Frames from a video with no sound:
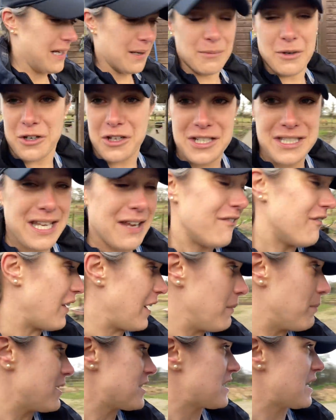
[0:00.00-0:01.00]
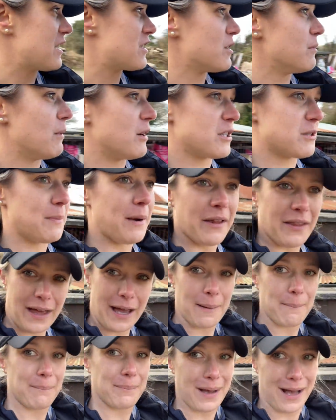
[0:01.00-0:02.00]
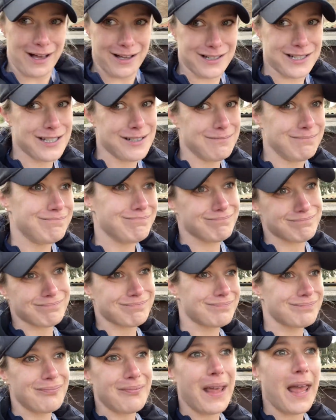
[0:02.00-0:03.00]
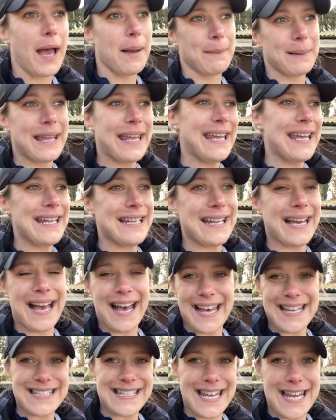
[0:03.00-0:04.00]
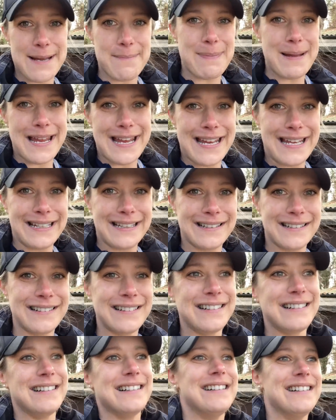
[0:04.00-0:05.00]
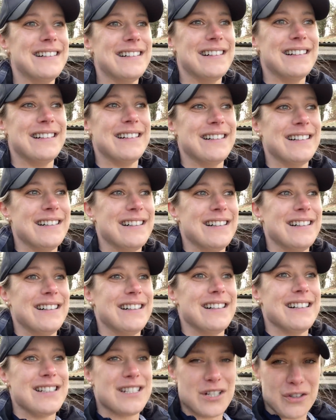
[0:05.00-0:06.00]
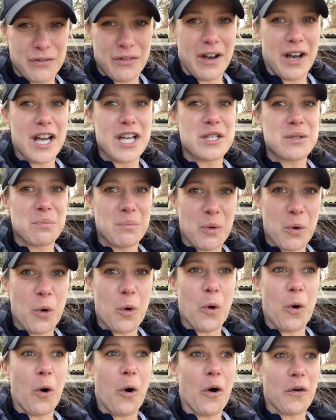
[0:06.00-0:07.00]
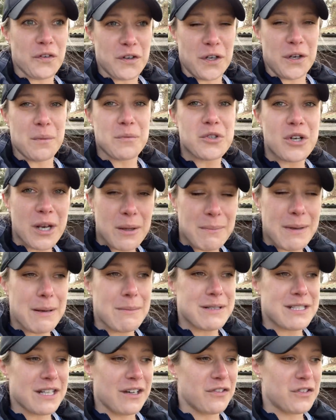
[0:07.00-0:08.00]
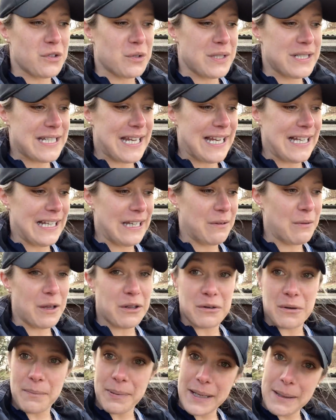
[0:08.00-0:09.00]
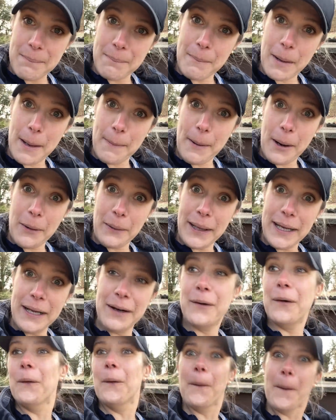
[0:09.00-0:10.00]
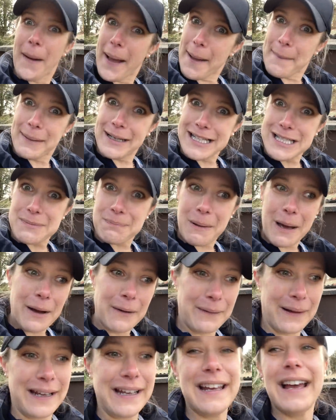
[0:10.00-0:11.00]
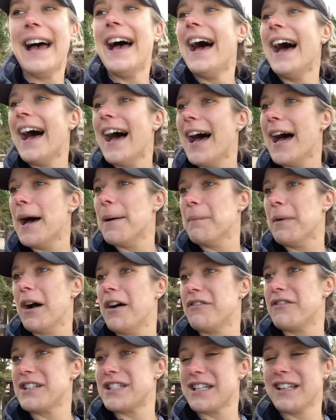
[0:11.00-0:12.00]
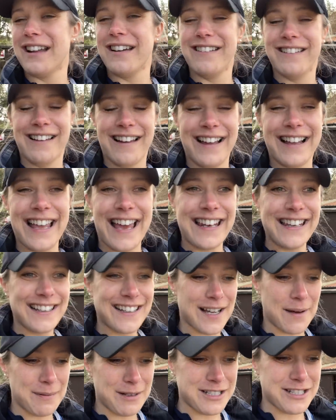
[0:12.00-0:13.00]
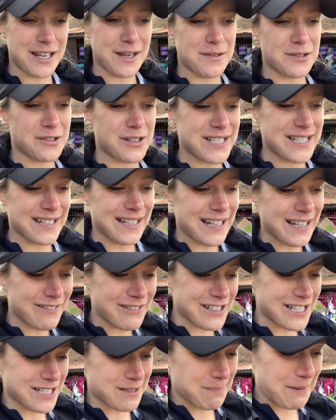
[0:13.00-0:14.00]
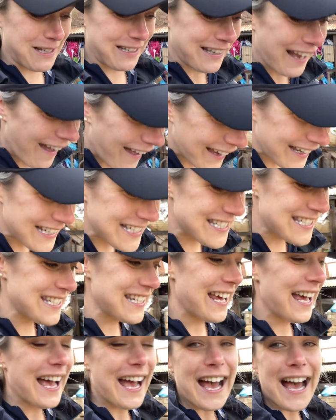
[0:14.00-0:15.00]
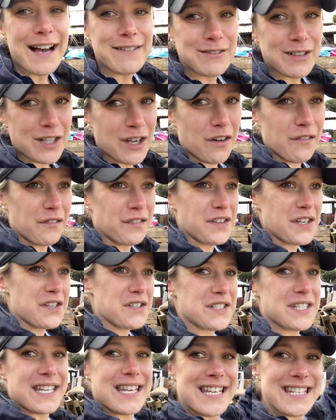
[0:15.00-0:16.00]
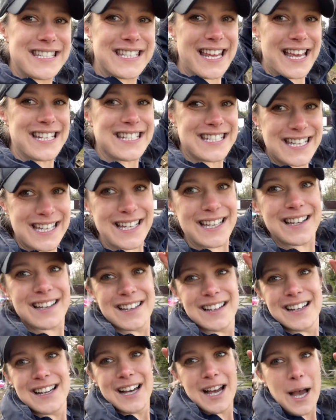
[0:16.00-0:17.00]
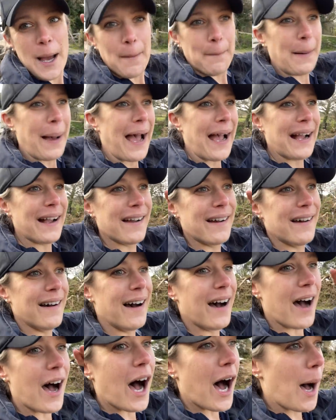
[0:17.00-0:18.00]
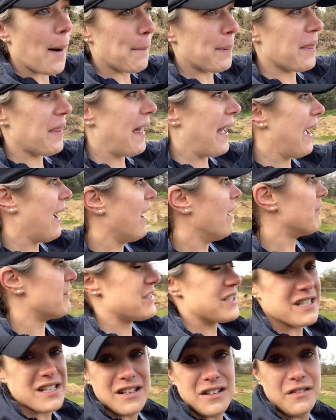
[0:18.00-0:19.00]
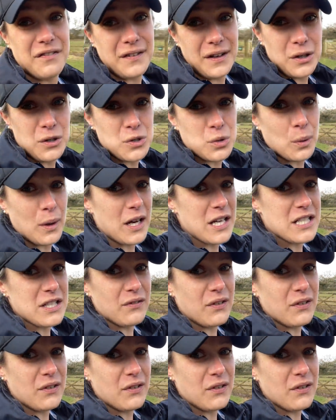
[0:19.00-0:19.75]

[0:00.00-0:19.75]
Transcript: I'm not gonna tempt fate by saying too much about that, but I'm keen as a bean to ride more often. I'm trying to make myself do it daily, whether it be my pony or Emily's pony. I've ridden Lola again a couple of times recently, which has been nice, and my confidence is getting back up there. I've ridden in the field twice.